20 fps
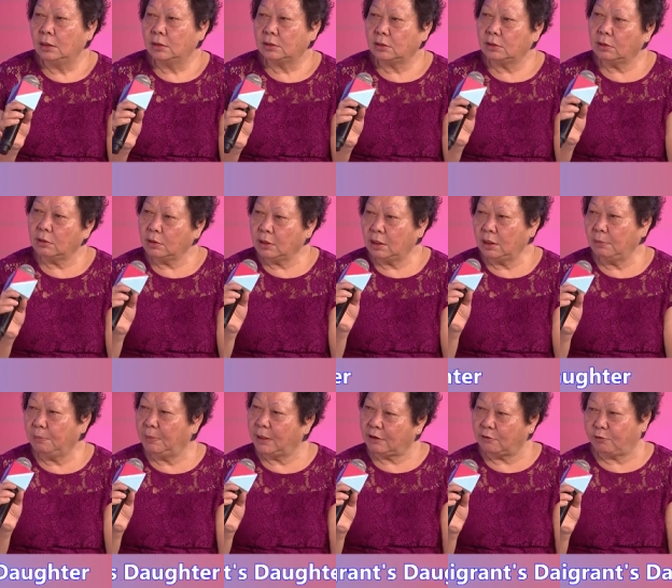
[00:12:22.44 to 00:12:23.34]
So he
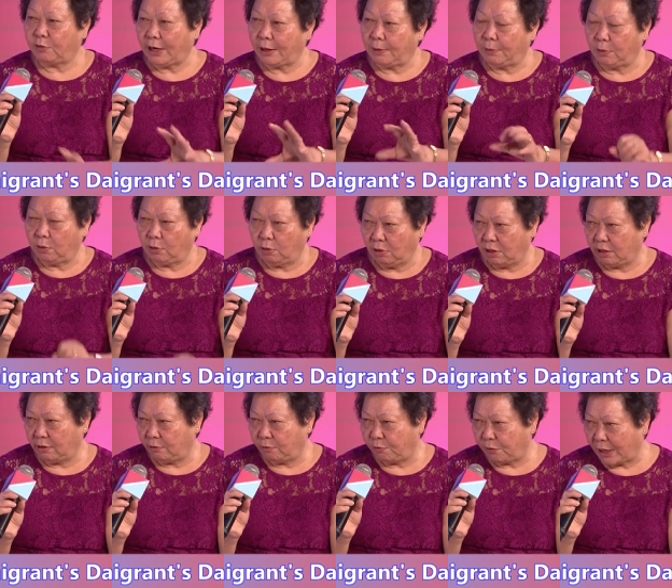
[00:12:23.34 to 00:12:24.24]
made fried,
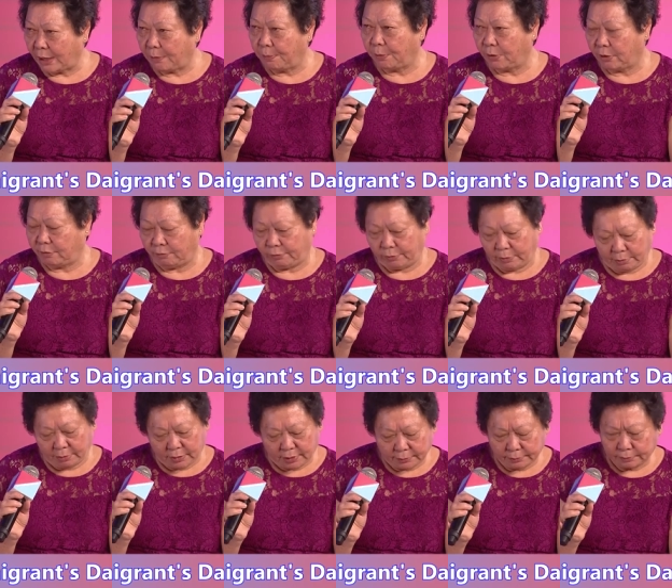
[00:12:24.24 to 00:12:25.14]
golden fried prawn for
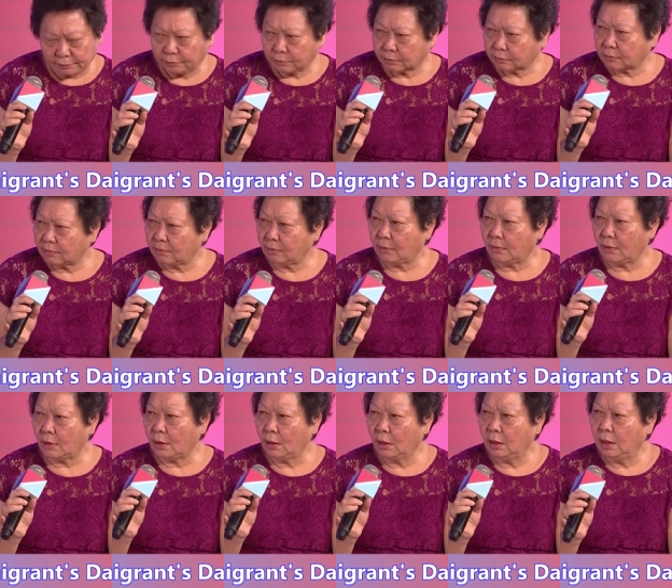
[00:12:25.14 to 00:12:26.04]
me.
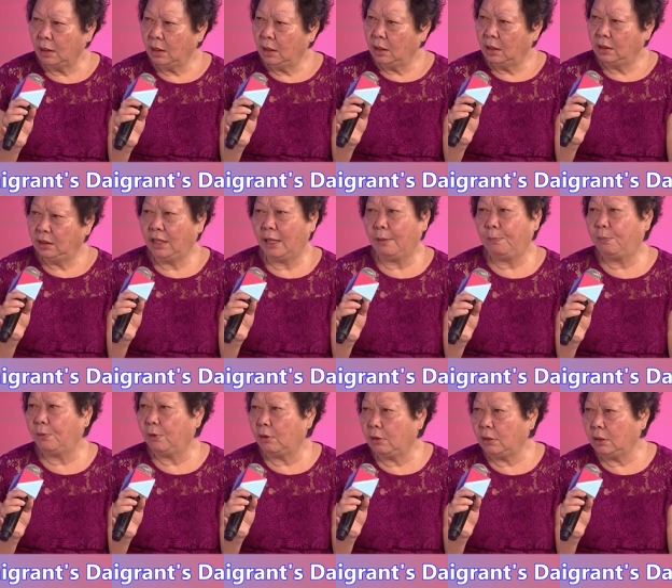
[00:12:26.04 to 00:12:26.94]
That
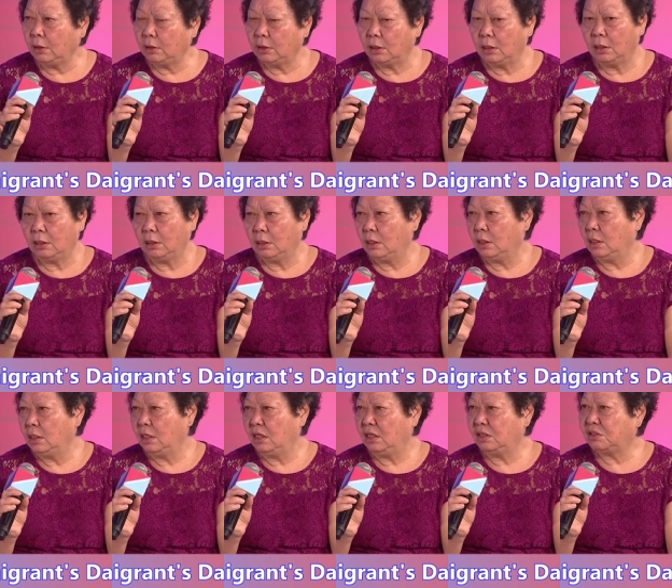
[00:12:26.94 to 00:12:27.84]
prawn
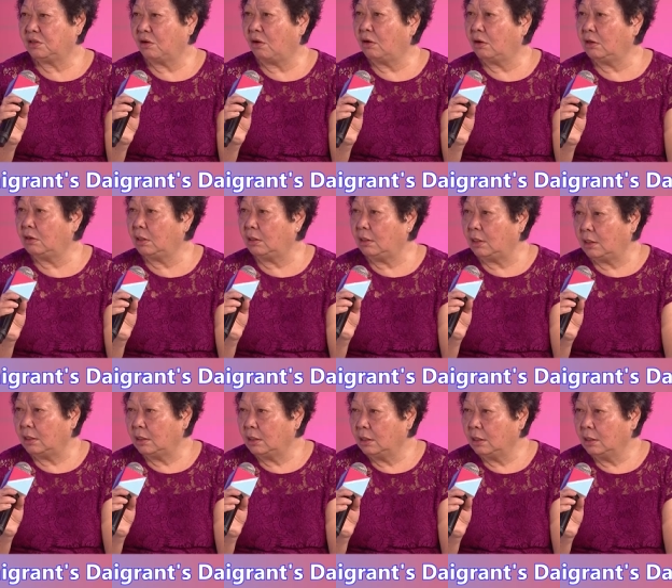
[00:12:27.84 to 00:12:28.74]
is horror.
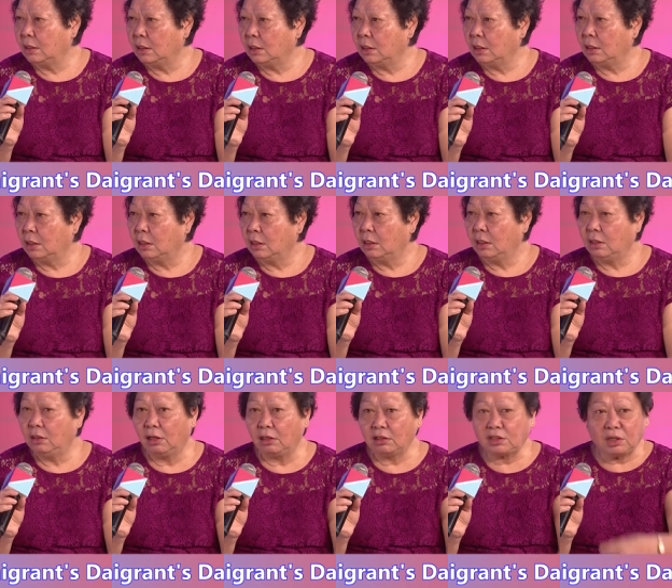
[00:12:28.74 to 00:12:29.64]

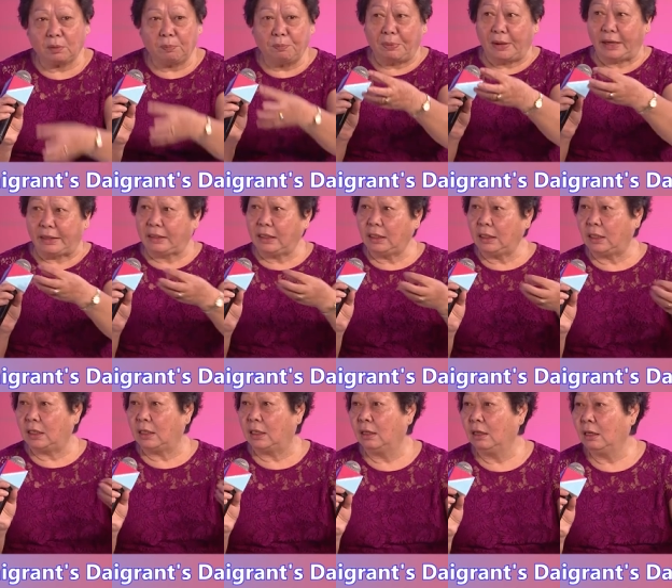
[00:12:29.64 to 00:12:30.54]
Lots of
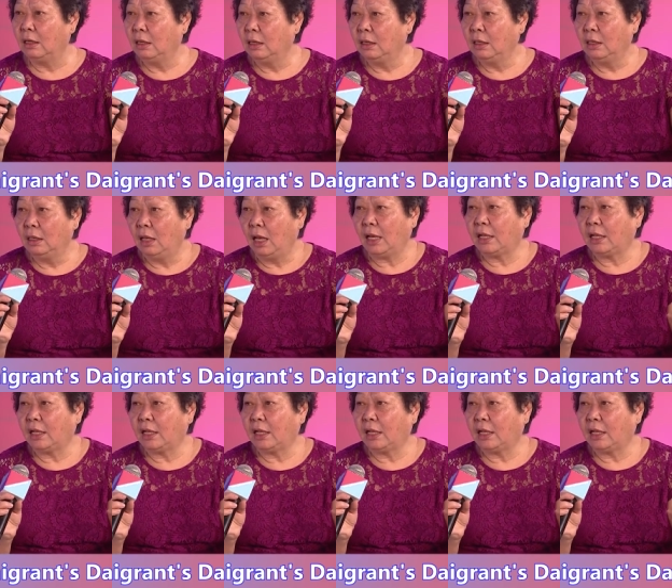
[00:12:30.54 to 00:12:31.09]
butter. I